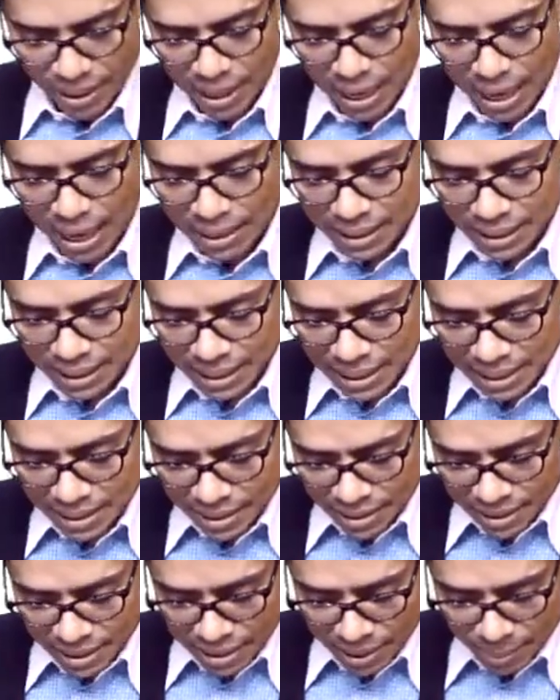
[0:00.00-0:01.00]
and
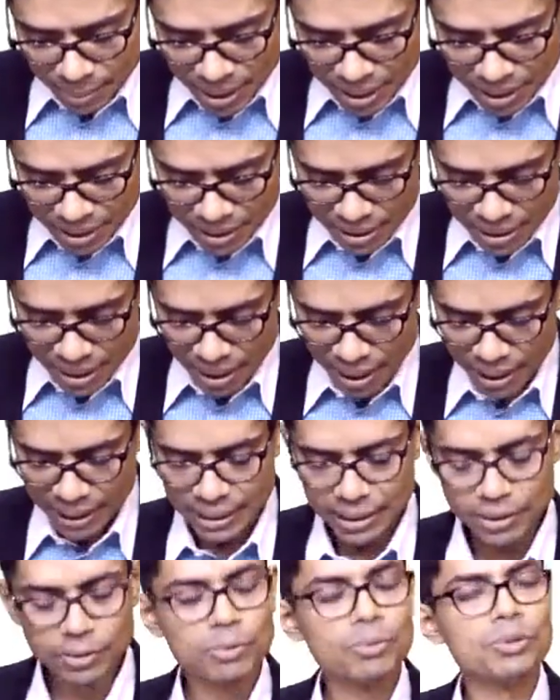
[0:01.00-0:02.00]
histamine is
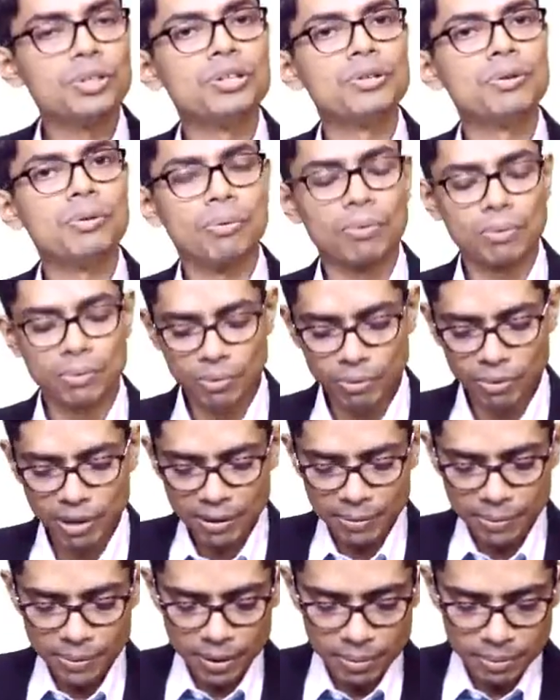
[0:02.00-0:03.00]
high, we know
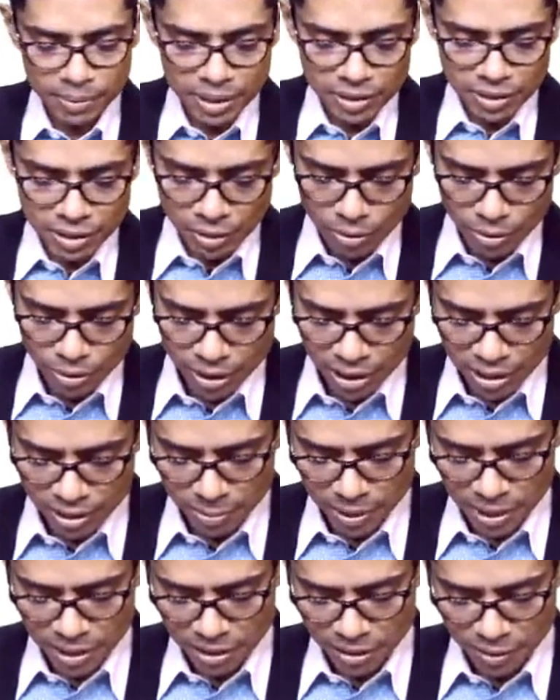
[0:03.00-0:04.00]
where from this
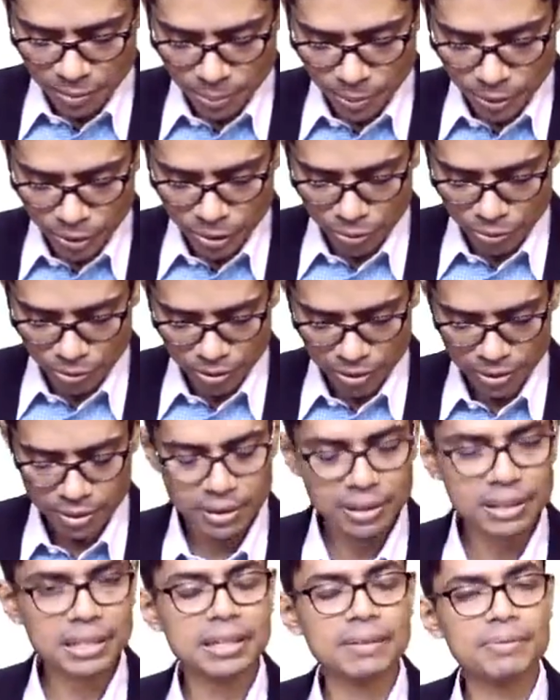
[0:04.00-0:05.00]
neurotransmitter is produced.
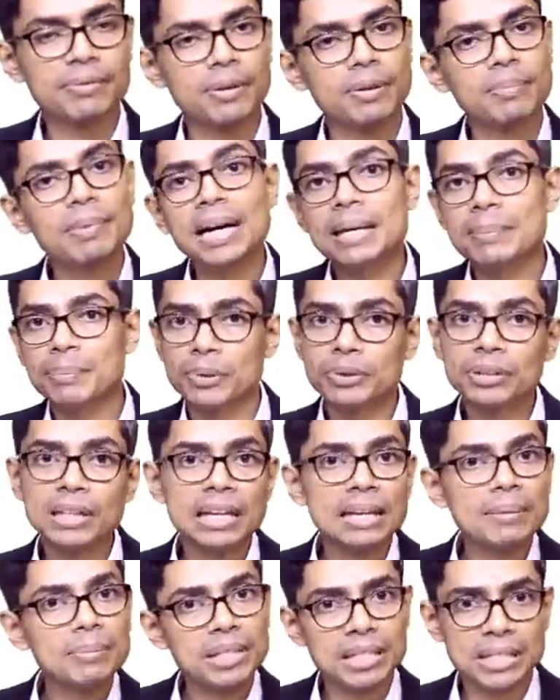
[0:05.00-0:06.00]
They are from
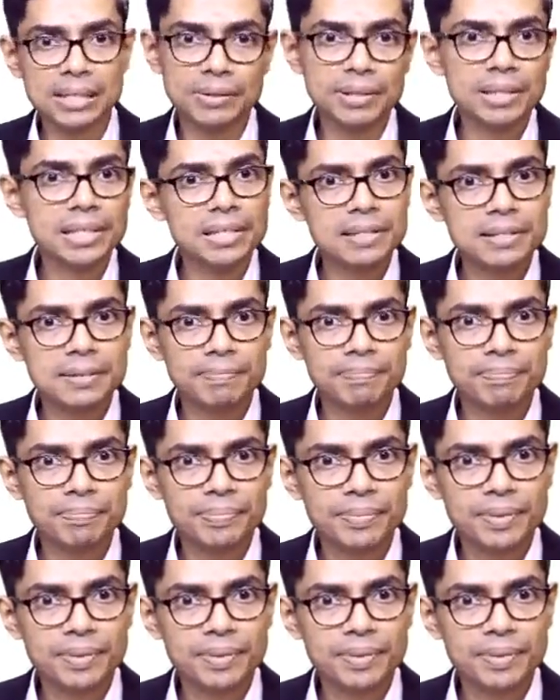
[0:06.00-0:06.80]
hypothalamic nucleus.